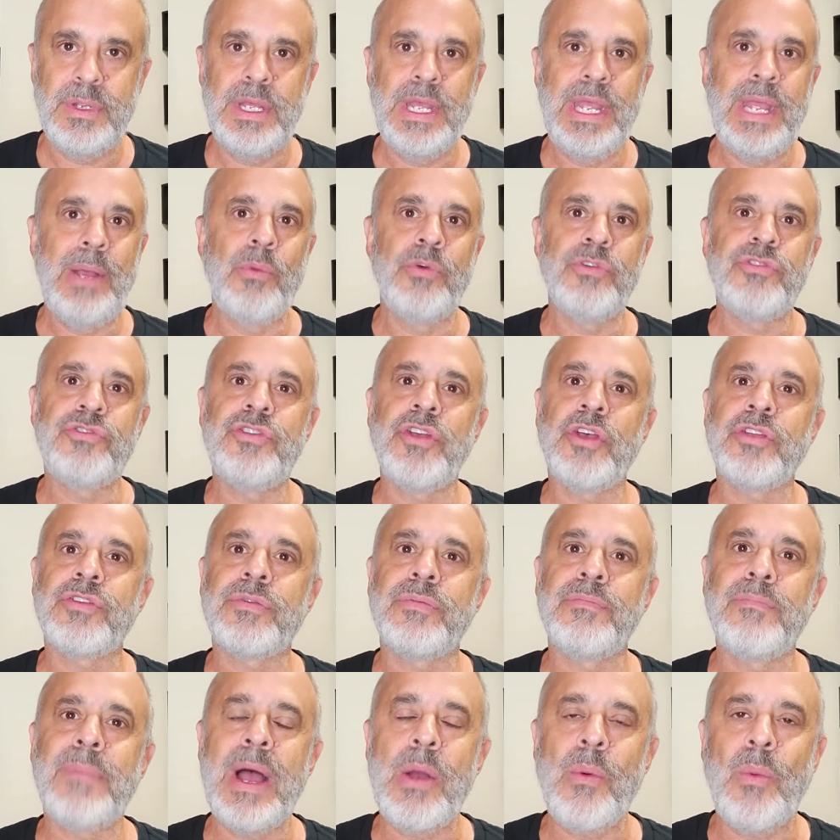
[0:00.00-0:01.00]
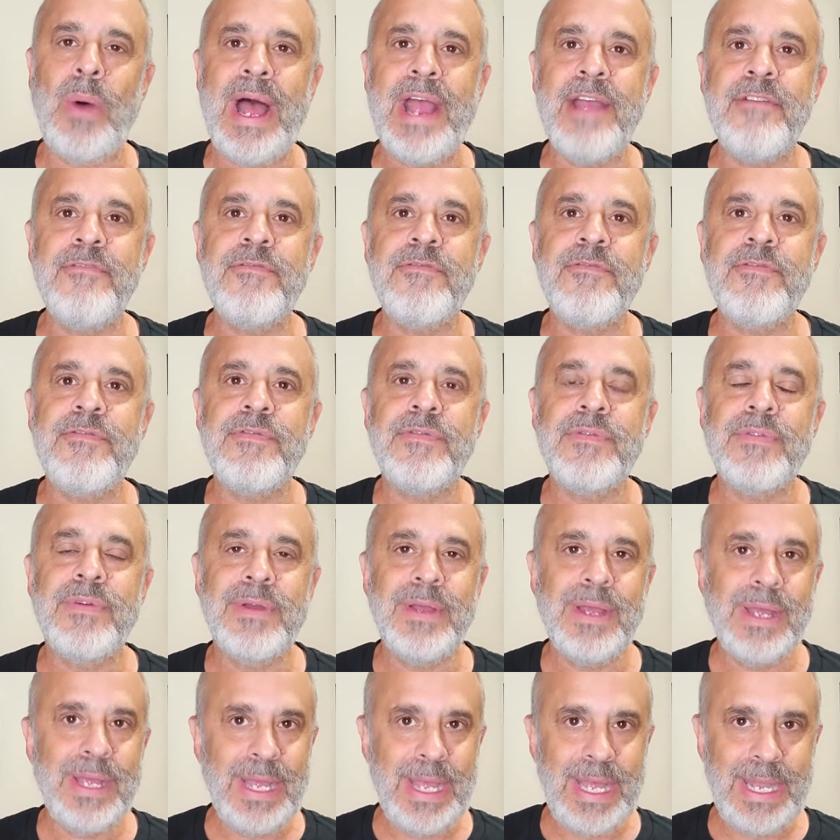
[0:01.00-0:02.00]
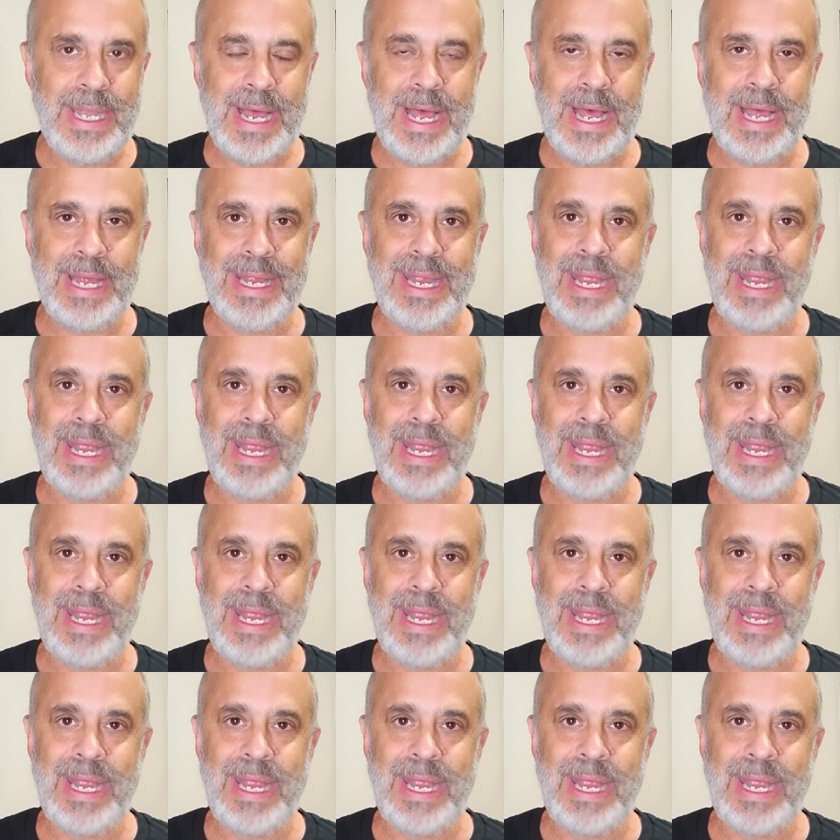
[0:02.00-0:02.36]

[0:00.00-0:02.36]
It was just my wife and I.